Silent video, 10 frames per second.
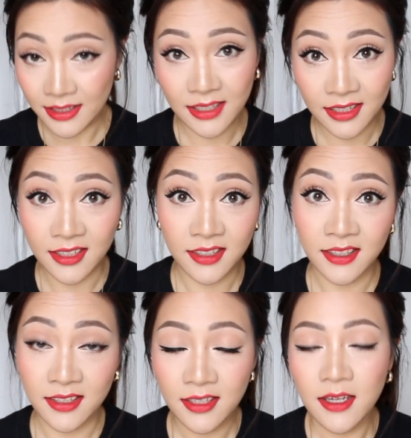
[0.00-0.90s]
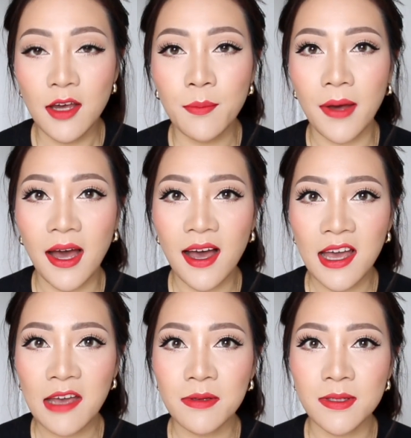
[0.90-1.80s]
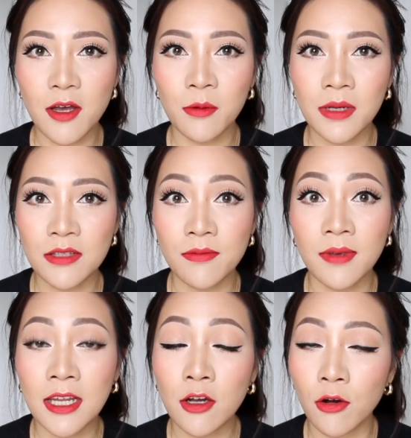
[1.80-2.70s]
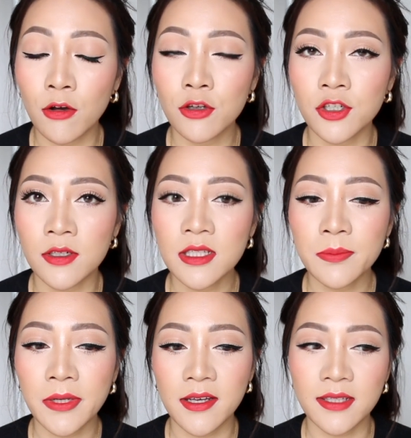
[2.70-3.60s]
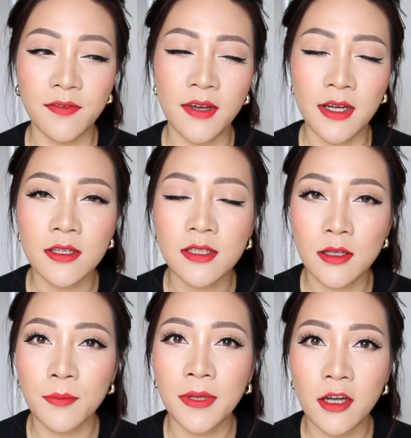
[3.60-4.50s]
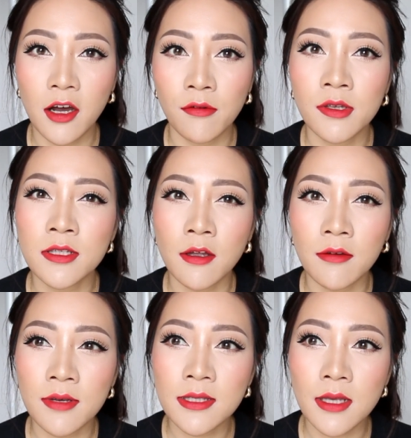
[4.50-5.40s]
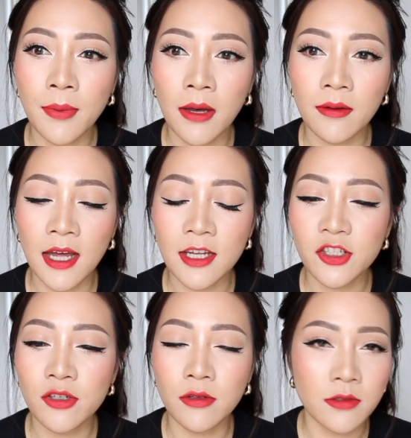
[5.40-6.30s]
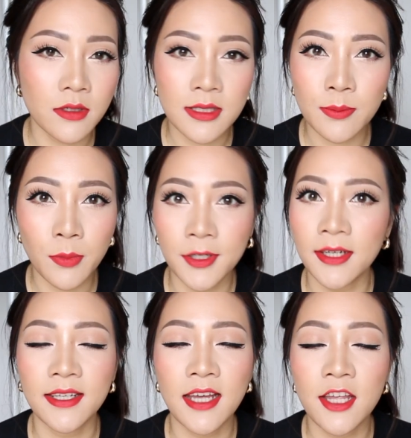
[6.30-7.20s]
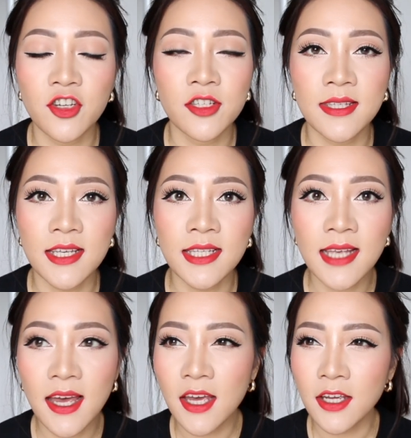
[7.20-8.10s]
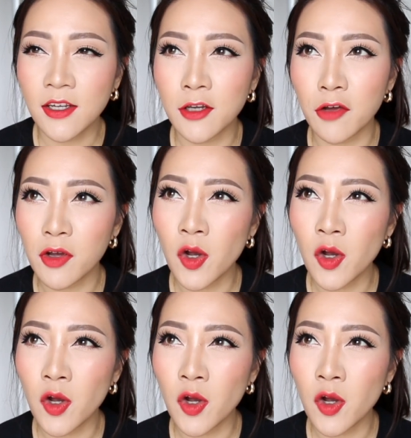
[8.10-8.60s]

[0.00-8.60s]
da da da. But I was always really cautious because I've heard so many horror stories about like children's modeling agencies, you know,